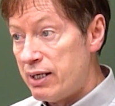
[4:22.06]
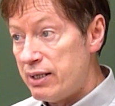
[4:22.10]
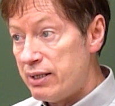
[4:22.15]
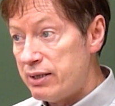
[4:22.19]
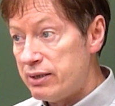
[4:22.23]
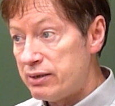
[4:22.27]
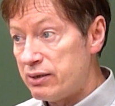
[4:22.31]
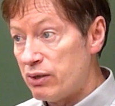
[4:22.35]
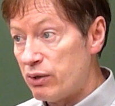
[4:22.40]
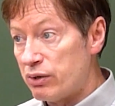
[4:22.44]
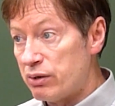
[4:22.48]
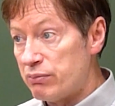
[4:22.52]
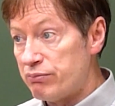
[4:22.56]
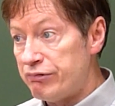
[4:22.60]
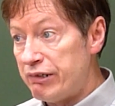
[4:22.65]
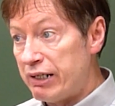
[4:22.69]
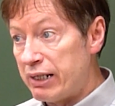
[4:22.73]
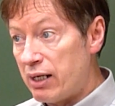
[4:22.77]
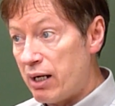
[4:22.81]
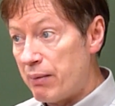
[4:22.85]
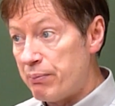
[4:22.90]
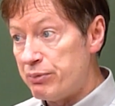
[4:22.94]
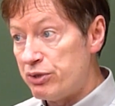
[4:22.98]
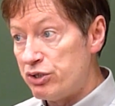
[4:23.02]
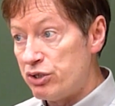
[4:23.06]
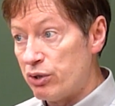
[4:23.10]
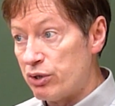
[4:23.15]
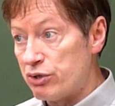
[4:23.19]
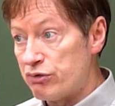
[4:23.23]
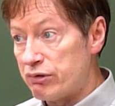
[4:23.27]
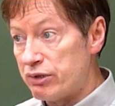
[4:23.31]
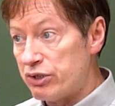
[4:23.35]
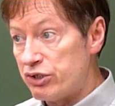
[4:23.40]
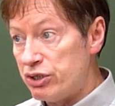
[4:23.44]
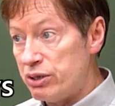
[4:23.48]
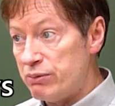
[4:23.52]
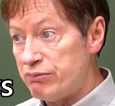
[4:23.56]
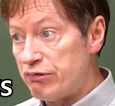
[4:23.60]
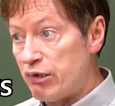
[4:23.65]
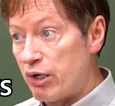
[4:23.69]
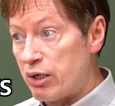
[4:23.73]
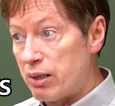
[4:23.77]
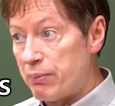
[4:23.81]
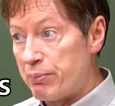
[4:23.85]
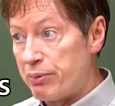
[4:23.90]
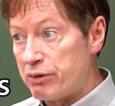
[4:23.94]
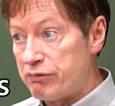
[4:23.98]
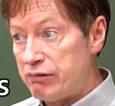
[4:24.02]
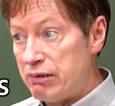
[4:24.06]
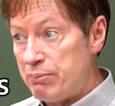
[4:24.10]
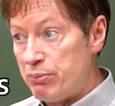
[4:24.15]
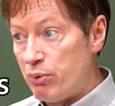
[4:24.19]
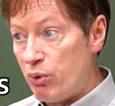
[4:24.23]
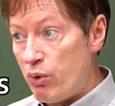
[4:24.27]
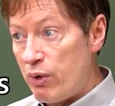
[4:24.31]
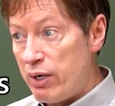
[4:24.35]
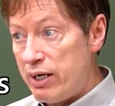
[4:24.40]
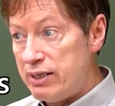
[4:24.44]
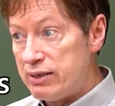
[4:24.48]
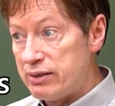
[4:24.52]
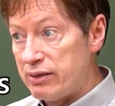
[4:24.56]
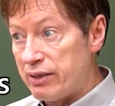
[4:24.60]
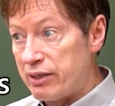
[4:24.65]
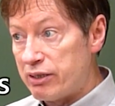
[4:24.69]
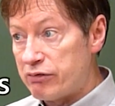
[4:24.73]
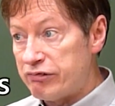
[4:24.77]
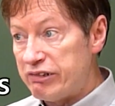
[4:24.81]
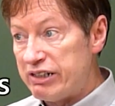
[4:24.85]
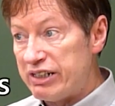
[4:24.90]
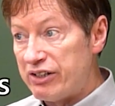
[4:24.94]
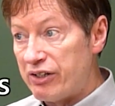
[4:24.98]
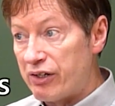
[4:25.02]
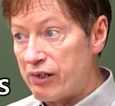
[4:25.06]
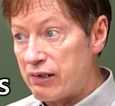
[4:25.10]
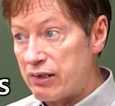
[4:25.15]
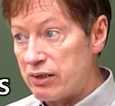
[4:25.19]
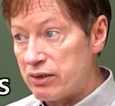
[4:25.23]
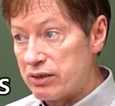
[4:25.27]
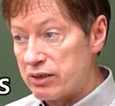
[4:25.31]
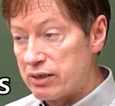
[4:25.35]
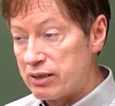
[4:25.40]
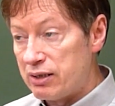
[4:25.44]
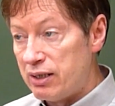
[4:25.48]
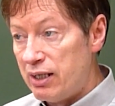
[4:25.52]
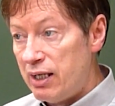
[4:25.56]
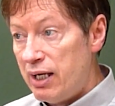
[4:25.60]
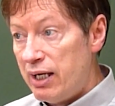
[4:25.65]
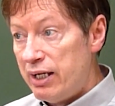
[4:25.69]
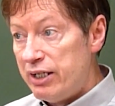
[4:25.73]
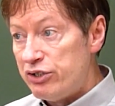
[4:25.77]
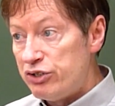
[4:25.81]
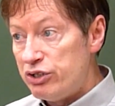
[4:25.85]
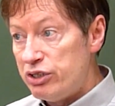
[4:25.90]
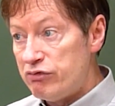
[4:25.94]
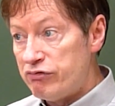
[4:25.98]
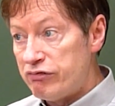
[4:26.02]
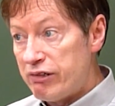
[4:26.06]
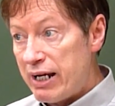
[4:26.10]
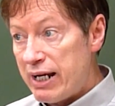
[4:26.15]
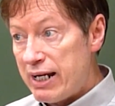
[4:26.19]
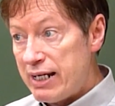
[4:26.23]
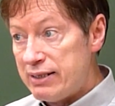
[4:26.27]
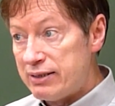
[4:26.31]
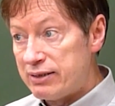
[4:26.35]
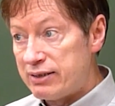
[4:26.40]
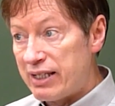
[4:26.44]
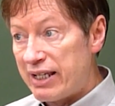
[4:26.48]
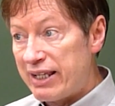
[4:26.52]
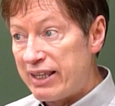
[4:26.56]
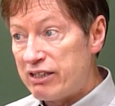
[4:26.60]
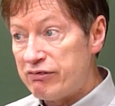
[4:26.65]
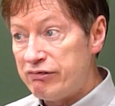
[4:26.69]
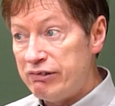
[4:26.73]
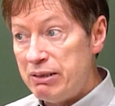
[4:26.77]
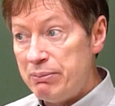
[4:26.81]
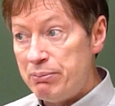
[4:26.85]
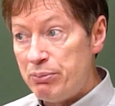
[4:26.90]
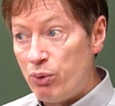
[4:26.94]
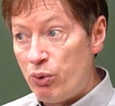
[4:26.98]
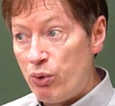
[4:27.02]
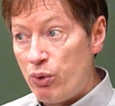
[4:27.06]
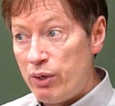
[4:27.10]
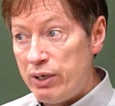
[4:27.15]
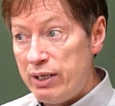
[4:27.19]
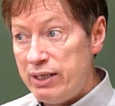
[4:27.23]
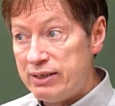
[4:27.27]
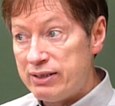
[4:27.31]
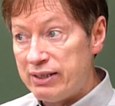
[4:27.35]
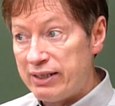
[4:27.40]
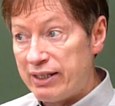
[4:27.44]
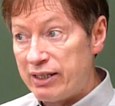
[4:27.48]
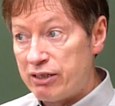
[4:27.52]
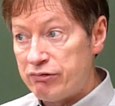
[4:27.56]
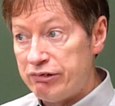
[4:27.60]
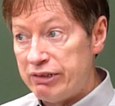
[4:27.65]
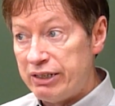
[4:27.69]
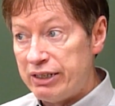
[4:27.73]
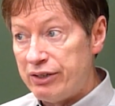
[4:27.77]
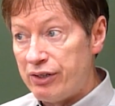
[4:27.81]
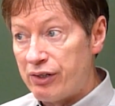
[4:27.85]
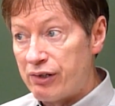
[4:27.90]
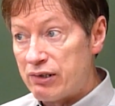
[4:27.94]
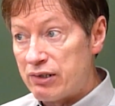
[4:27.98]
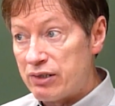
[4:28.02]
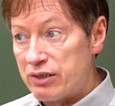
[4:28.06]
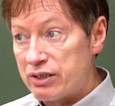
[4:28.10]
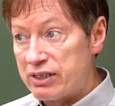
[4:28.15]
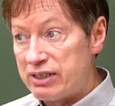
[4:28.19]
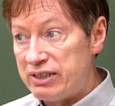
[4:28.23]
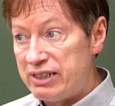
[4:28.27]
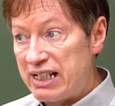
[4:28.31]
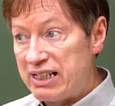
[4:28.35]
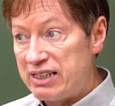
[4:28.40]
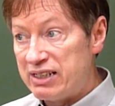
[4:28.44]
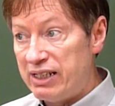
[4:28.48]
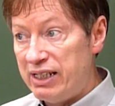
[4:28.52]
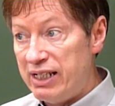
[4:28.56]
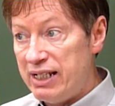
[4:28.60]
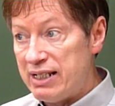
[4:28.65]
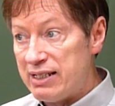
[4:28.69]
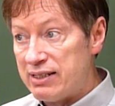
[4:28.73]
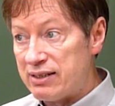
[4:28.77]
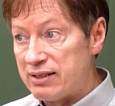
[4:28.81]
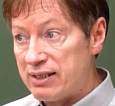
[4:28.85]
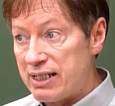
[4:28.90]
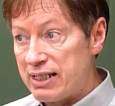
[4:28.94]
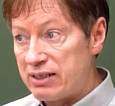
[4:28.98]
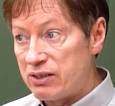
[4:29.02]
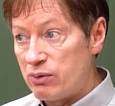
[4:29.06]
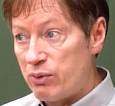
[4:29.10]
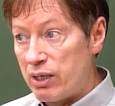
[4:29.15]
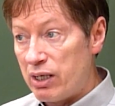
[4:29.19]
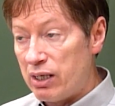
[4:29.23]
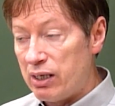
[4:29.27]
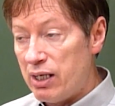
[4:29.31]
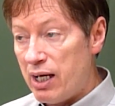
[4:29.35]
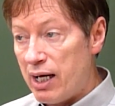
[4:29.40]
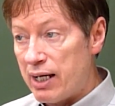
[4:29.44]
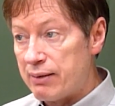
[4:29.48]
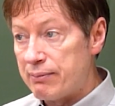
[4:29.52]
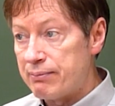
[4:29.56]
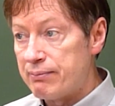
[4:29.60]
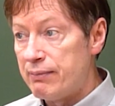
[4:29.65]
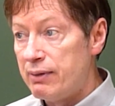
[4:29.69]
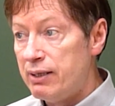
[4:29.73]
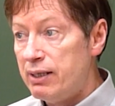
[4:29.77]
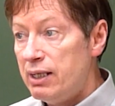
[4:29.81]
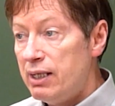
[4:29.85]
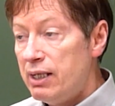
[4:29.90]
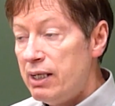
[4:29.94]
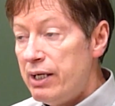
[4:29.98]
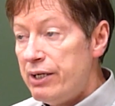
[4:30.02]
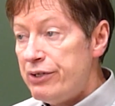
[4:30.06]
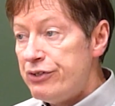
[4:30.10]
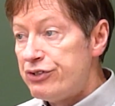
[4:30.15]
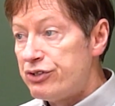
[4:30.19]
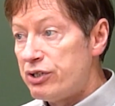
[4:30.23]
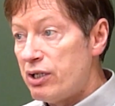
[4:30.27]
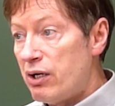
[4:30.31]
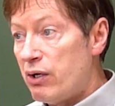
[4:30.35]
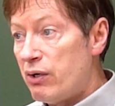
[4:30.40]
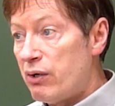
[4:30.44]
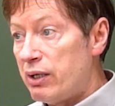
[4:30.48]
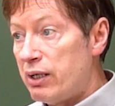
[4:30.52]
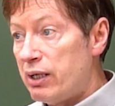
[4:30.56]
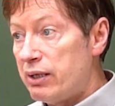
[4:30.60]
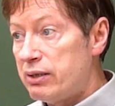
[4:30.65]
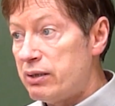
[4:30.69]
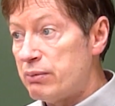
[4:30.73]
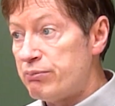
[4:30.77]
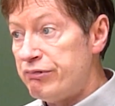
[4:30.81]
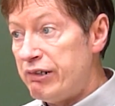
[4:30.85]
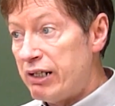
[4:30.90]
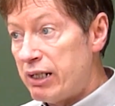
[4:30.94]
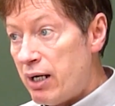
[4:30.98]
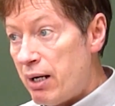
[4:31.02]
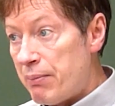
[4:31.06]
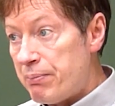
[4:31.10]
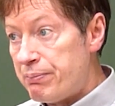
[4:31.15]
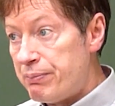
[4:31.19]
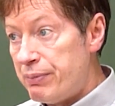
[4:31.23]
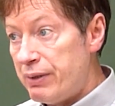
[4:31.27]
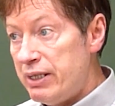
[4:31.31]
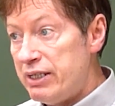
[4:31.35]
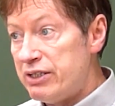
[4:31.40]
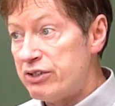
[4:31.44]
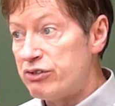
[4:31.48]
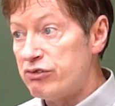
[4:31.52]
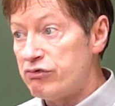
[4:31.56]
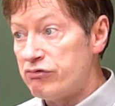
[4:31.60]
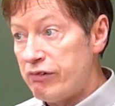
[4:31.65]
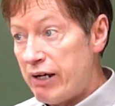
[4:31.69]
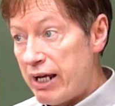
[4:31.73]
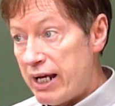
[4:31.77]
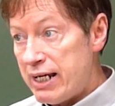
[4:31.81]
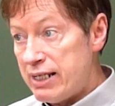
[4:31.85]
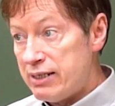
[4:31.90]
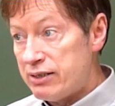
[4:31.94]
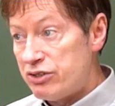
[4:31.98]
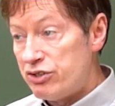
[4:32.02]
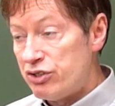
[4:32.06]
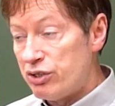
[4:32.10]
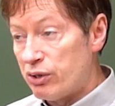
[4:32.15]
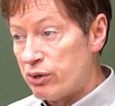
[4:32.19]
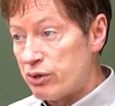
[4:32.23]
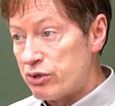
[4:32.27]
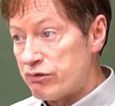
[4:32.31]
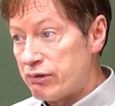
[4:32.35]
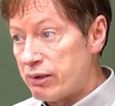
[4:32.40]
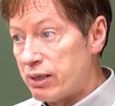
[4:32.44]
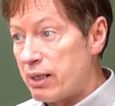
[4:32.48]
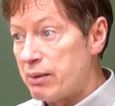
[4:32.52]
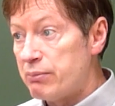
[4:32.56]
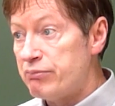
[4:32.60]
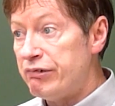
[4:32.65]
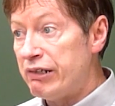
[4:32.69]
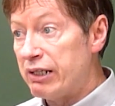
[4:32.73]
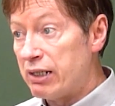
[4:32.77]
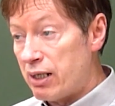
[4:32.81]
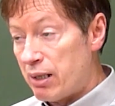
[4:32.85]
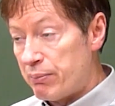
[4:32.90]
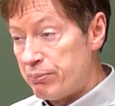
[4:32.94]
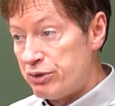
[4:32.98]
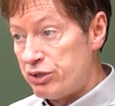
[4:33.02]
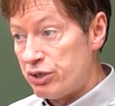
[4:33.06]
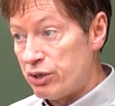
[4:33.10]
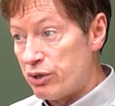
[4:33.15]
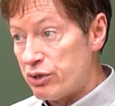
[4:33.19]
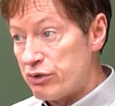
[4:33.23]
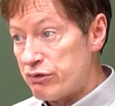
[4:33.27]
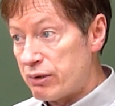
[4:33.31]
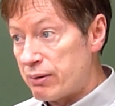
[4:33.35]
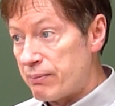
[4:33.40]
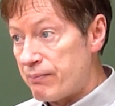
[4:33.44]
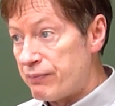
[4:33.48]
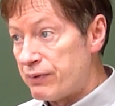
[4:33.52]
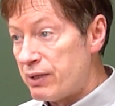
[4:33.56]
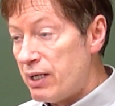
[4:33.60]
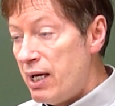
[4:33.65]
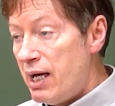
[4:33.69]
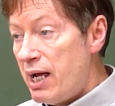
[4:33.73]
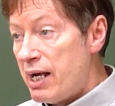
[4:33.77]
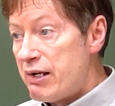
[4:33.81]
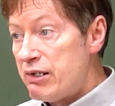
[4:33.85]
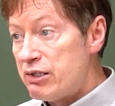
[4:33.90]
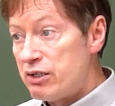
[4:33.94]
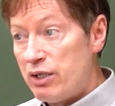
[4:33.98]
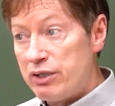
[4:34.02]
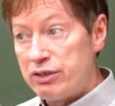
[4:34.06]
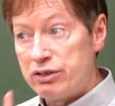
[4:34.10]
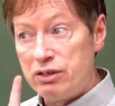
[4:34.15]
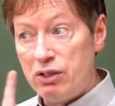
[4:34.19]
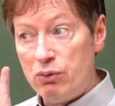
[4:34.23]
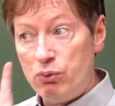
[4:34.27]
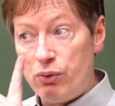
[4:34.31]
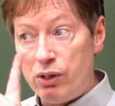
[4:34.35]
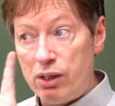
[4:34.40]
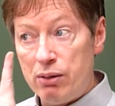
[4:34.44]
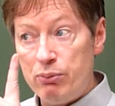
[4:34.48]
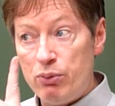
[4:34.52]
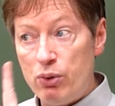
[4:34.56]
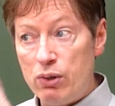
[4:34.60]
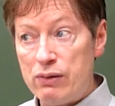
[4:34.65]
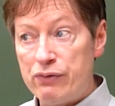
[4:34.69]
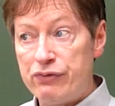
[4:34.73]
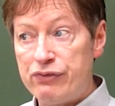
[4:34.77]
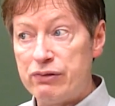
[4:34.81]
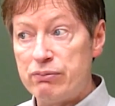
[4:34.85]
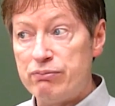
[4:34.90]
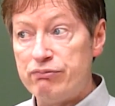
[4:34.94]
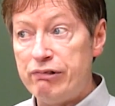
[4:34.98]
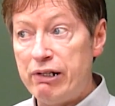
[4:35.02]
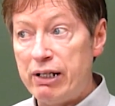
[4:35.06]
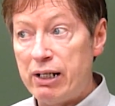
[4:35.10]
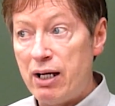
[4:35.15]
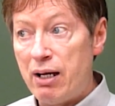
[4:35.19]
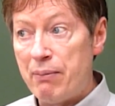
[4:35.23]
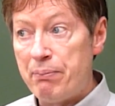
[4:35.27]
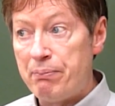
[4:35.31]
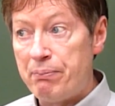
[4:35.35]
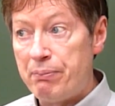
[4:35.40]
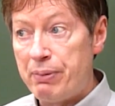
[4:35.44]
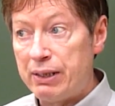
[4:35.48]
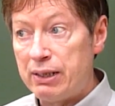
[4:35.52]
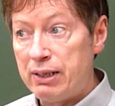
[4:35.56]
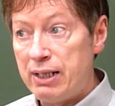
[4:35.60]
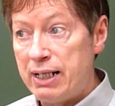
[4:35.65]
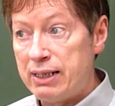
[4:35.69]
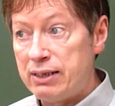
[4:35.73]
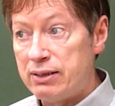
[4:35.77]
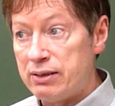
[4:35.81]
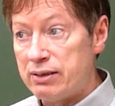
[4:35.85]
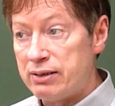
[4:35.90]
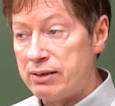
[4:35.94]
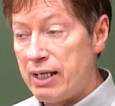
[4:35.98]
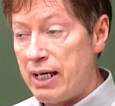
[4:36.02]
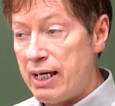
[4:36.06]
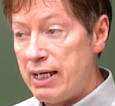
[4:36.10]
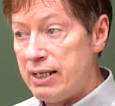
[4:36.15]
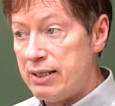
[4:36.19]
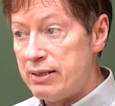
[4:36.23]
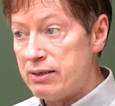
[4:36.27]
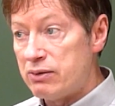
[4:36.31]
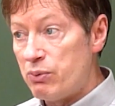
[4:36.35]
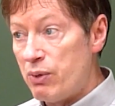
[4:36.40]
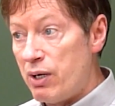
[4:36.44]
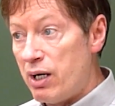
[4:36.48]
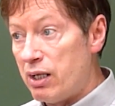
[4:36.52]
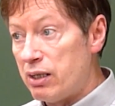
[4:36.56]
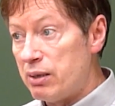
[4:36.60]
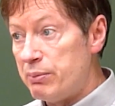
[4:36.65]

So to bring up children, she brought up 3 boys and 3 girls. She raised 3 boys and 3 girls, 6 kids, that's quite a lot. So to bring up is to raise children, bring up children. There's also one more for bring up I'd like to say as well.